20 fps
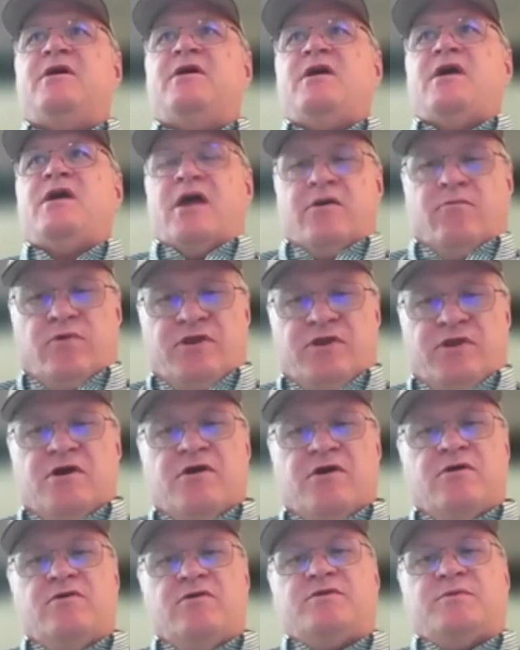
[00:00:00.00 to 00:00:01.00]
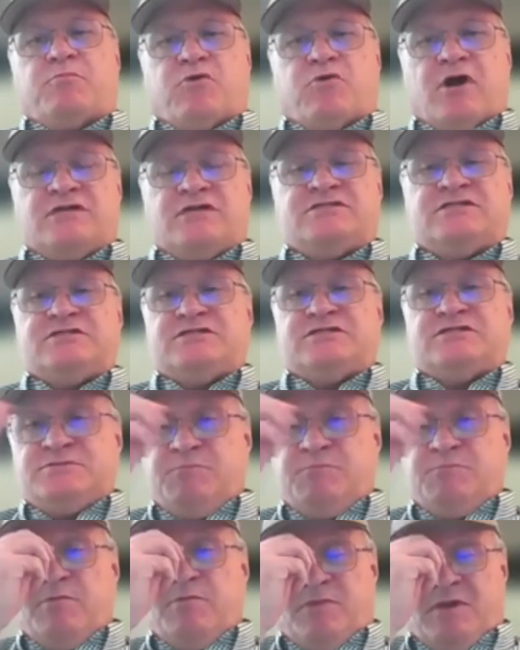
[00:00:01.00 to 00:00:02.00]
And we know the process is
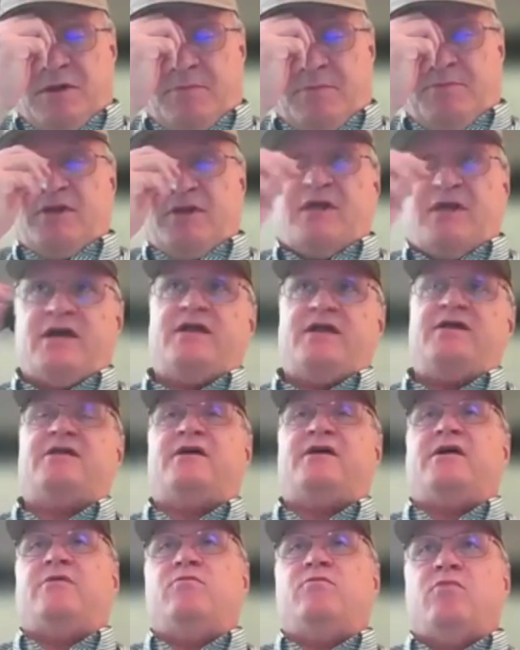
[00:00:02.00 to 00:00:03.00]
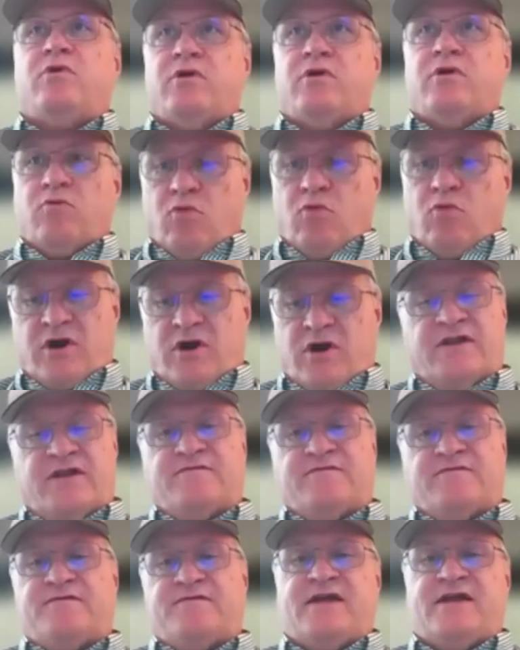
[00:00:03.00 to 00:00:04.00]
being manipulated, and we're working
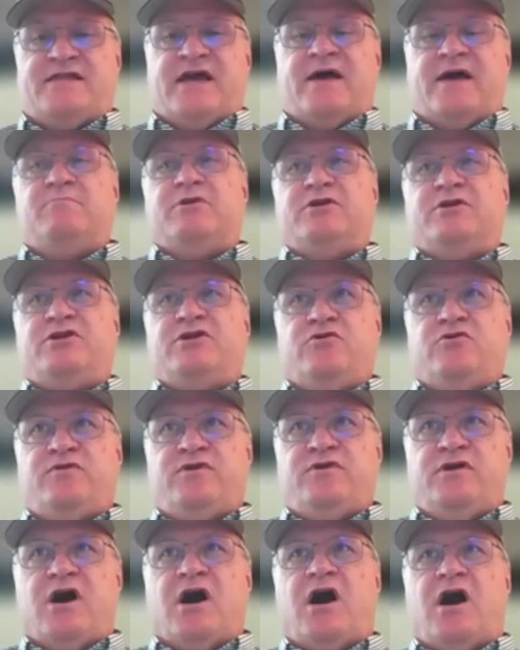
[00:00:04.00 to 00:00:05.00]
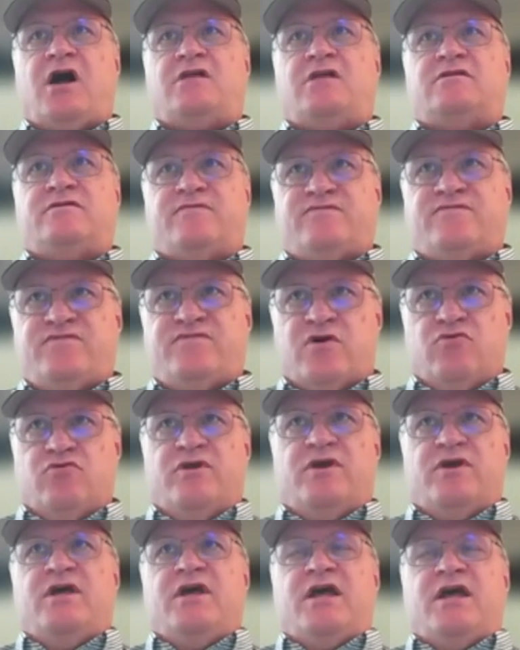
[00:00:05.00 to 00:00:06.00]
to fight that. But you got to
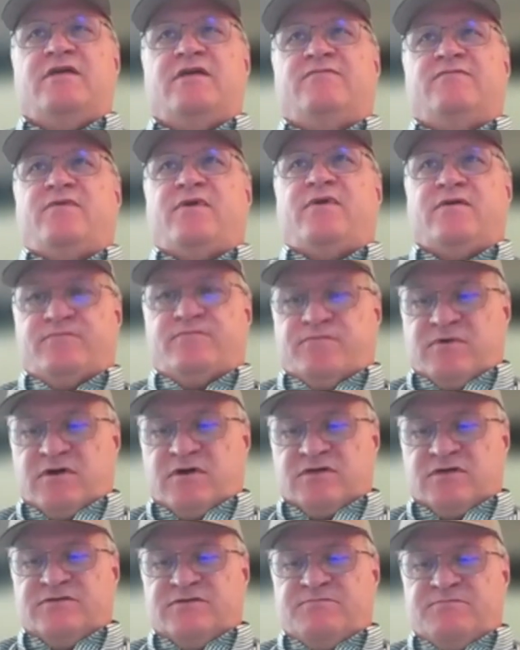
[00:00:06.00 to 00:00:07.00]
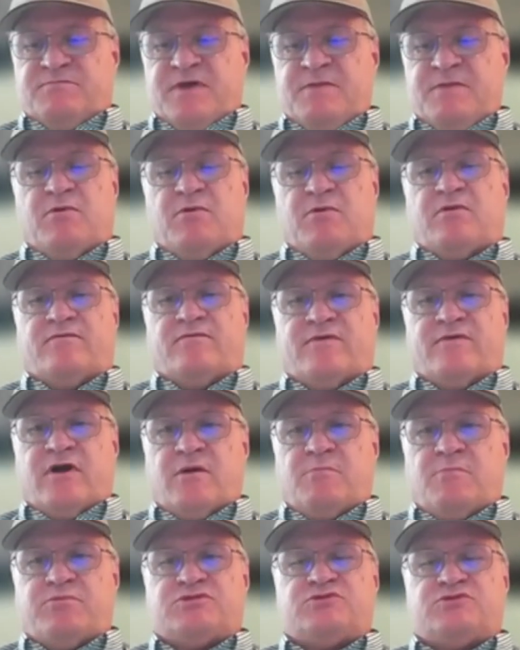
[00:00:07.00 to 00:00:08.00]
vote. And because if people of
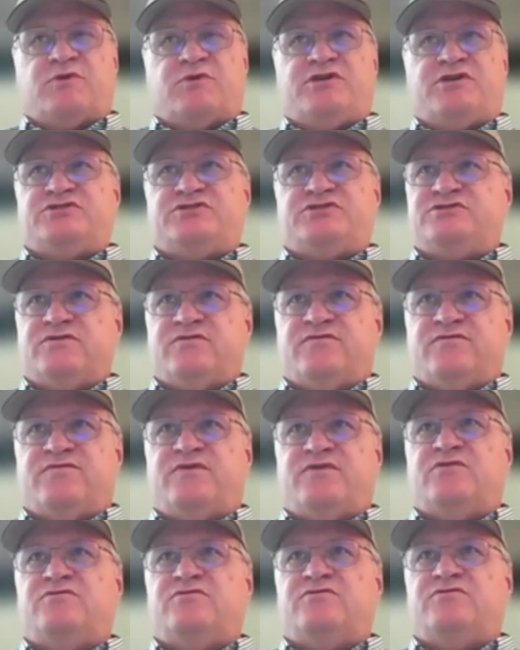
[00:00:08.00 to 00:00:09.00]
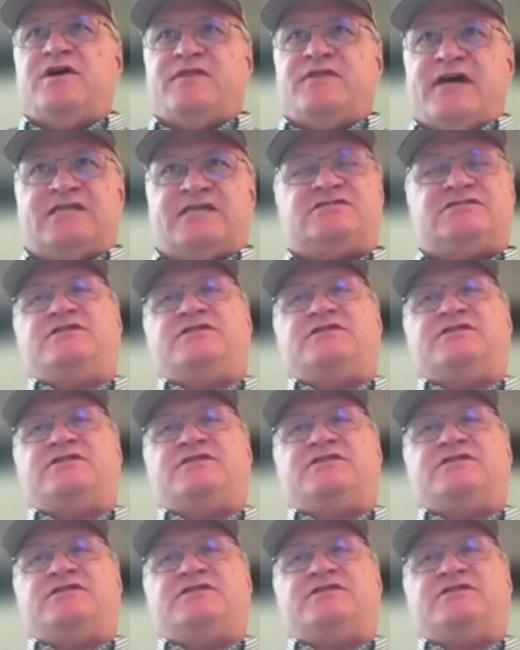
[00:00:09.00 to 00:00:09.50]
our persuasion don't vote, that's